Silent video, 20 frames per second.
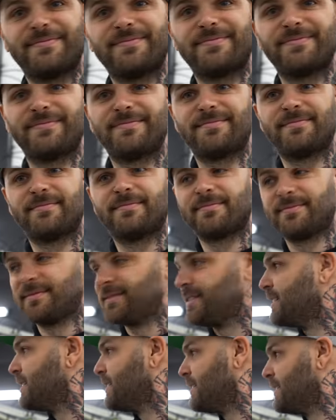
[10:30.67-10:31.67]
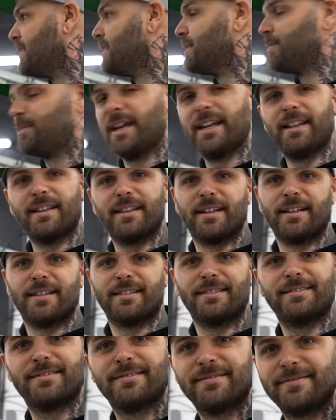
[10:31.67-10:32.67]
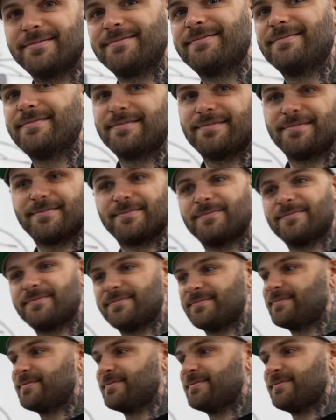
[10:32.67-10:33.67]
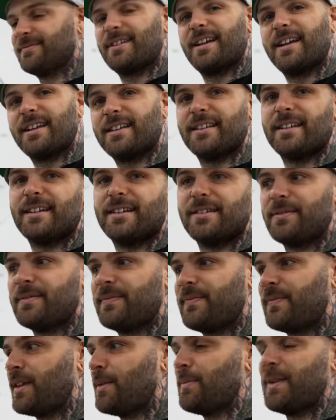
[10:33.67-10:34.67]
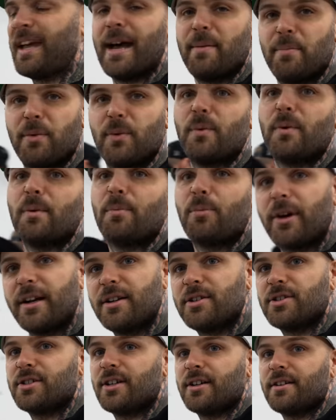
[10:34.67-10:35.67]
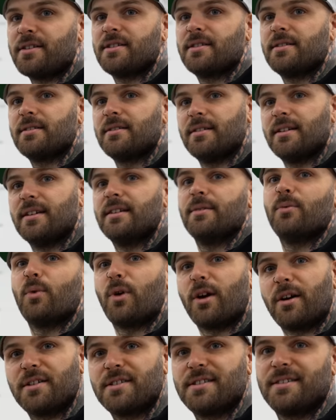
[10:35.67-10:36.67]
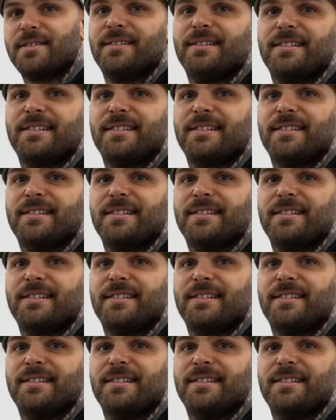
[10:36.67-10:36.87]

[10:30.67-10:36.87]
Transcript: Are you happy? Getting there. We're getting there. We're getting there. I'll be happy when we're printing shirts and it works.